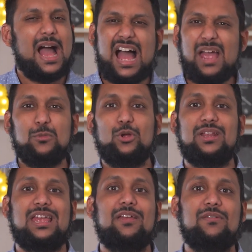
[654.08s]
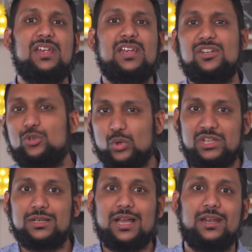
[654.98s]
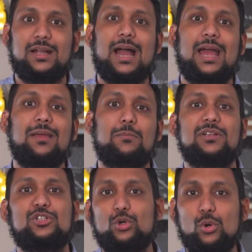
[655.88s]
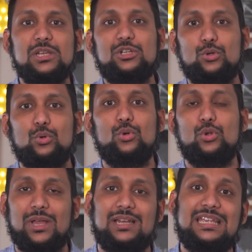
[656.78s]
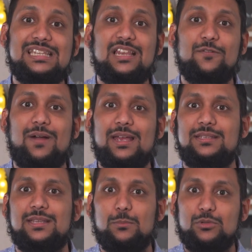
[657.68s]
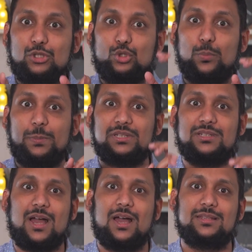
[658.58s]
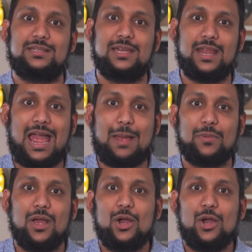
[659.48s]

I'm not a heavy Twitter kind of guy, but scrolling through you can easily find some superstars in the app